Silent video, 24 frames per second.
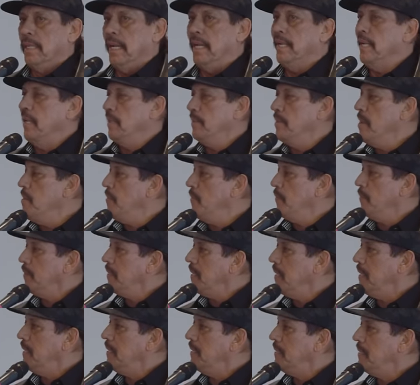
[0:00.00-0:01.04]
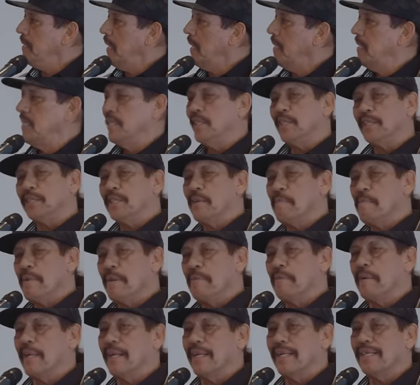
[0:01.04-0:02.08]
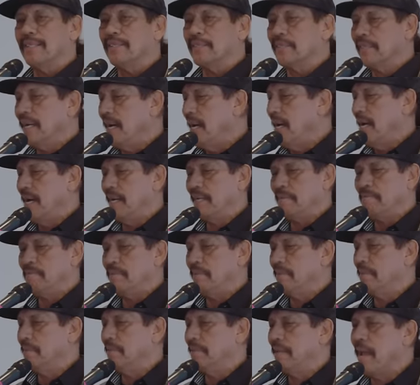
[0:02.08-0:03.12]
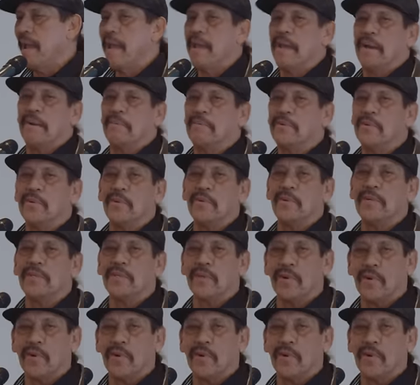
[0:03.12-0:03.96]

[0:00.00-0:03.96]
And I'll never forget, he said, he looked at me, man, he goes, God damn, you know what?